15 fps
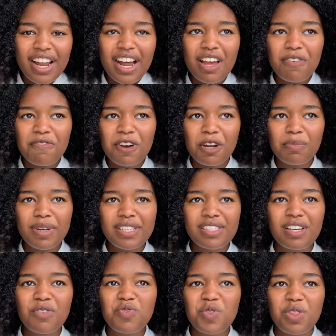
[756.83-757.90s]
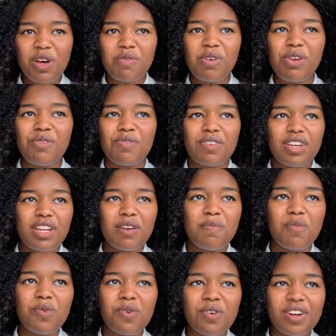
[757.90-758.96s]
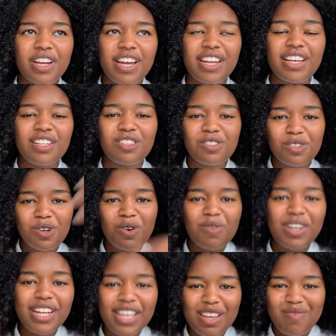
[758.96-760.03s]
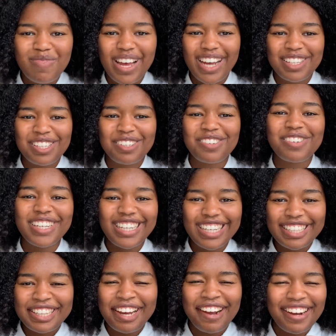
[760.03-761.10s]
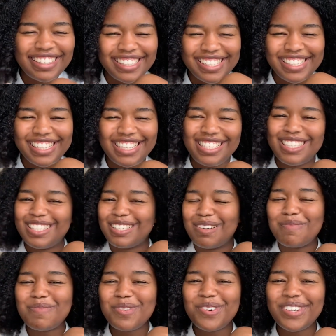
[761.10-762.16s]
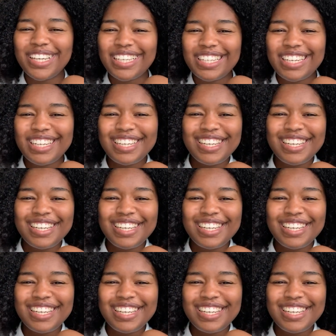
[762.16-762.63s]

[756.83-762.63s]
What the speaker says: I found myself loving reading more, and I do want to get back to reading The Odyssey at some point.